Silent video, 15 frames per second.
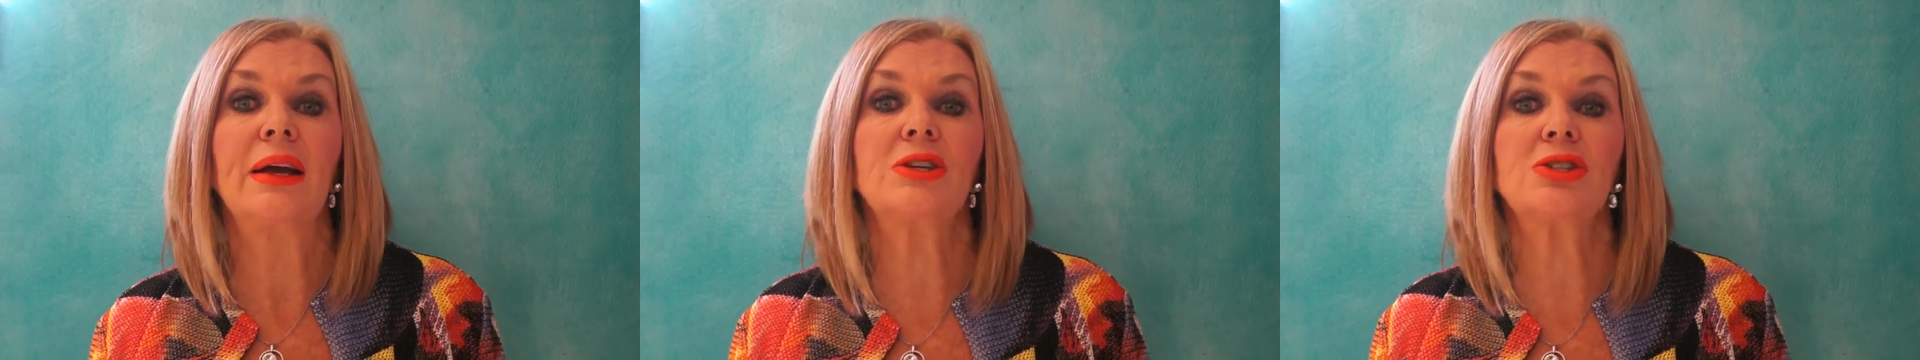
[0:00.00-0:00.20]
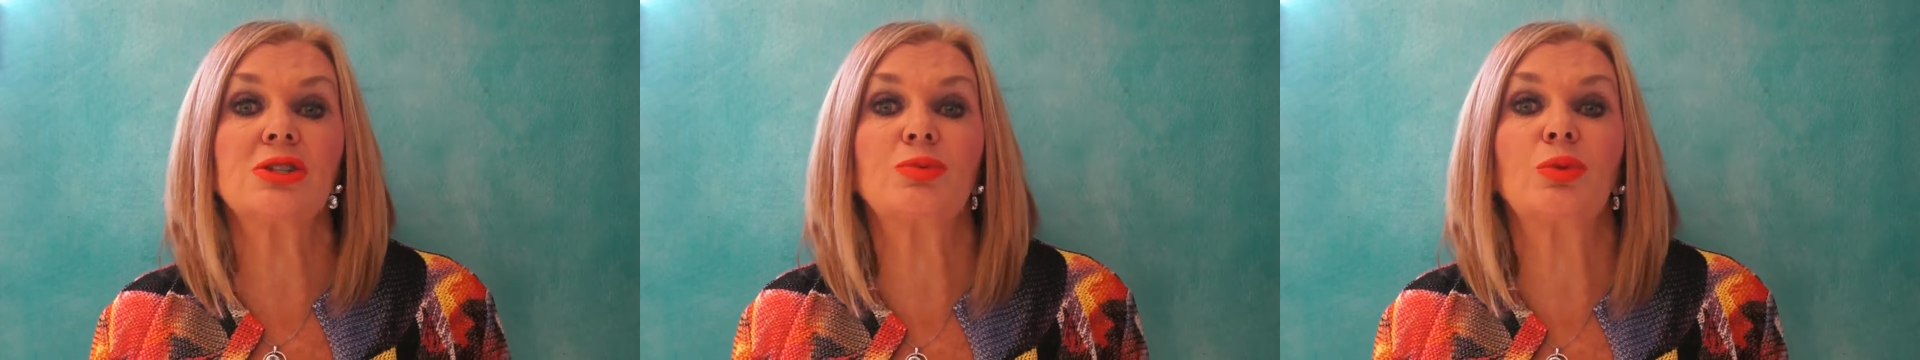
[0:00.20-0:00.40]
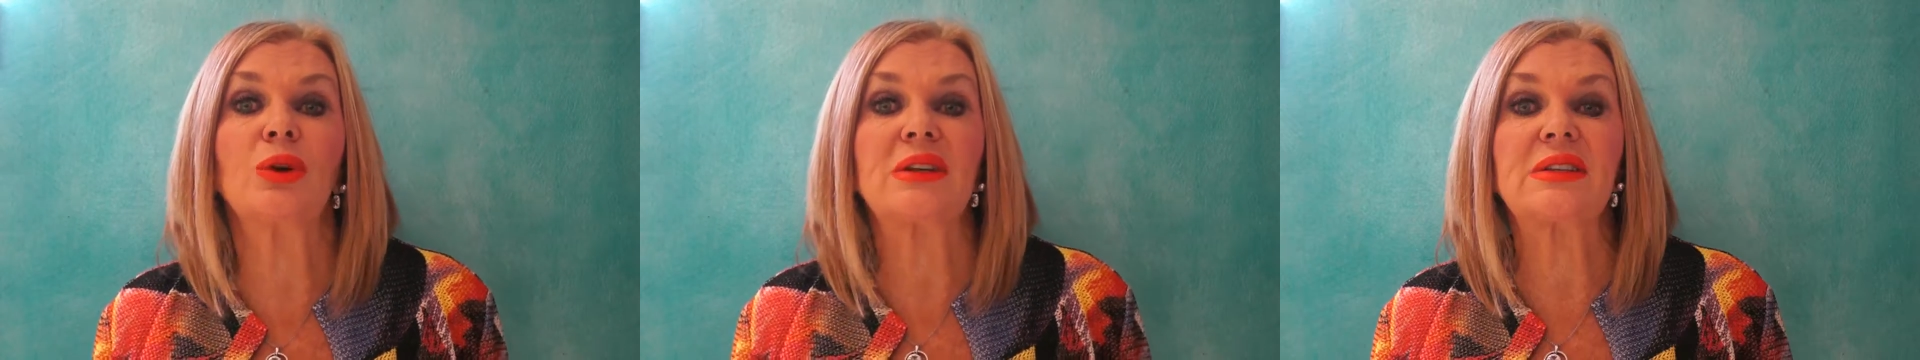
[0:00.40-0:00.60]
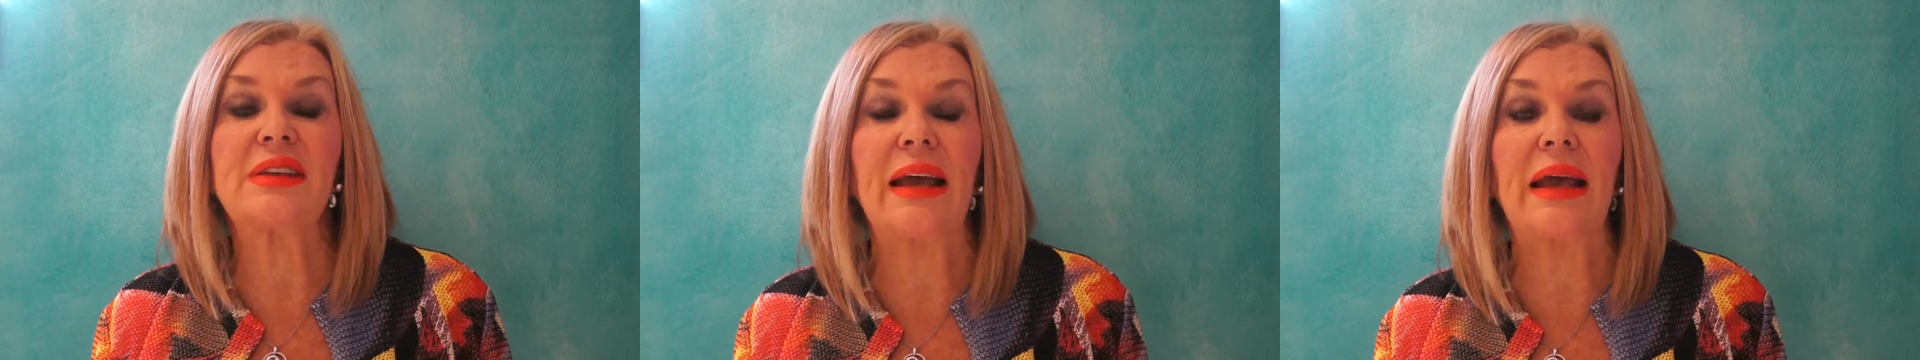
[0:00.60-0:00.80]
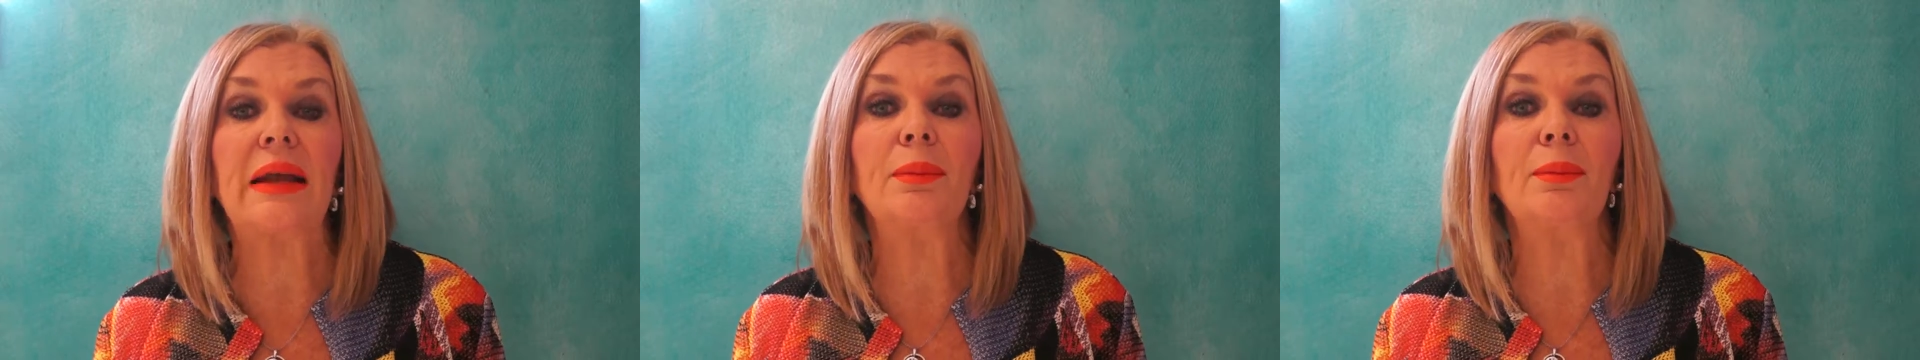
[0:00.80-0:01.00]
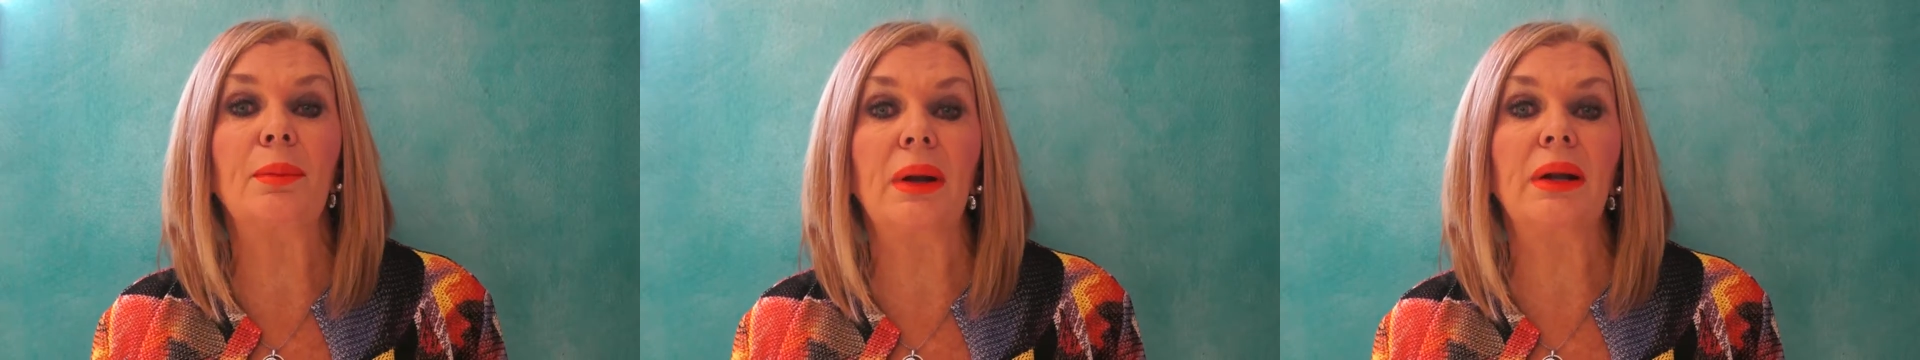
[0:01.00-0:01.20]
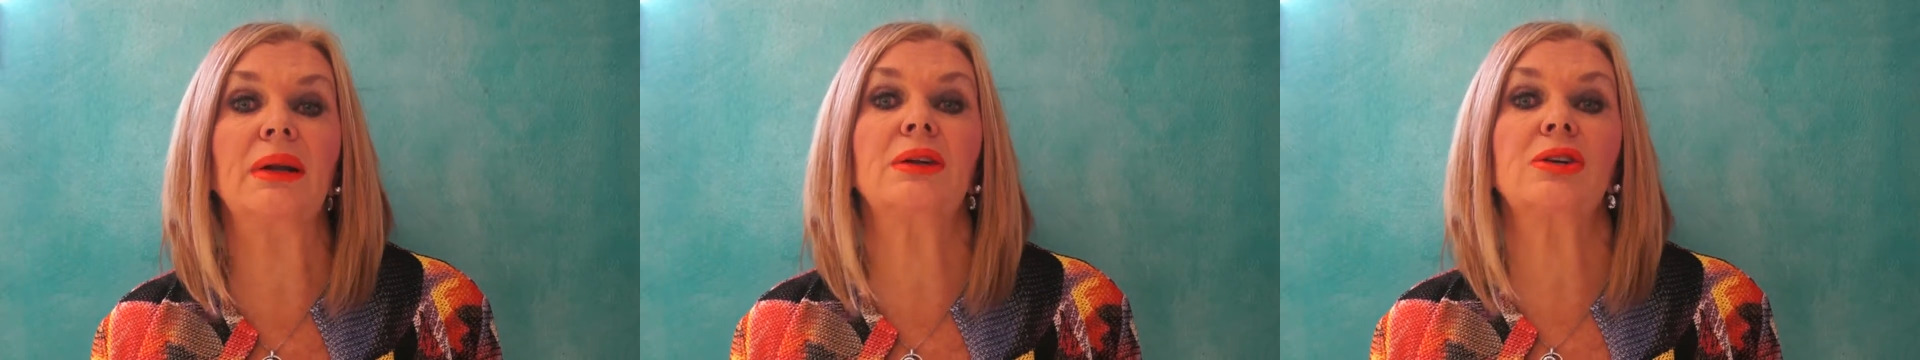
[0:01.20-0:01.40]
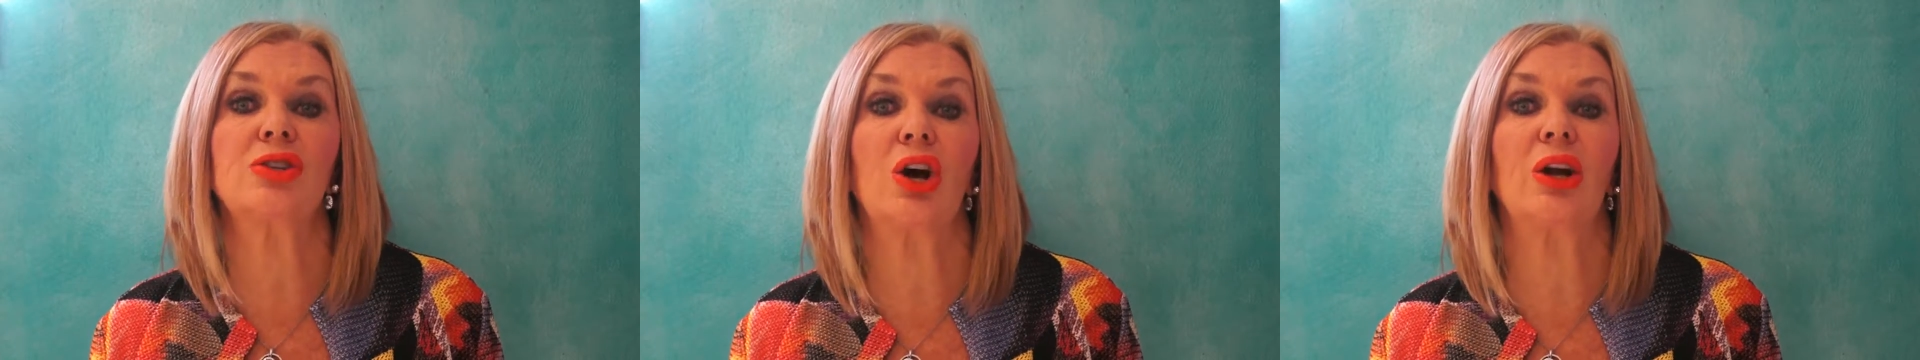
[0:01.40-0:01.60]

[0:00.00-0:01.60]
He's just bought a $10 million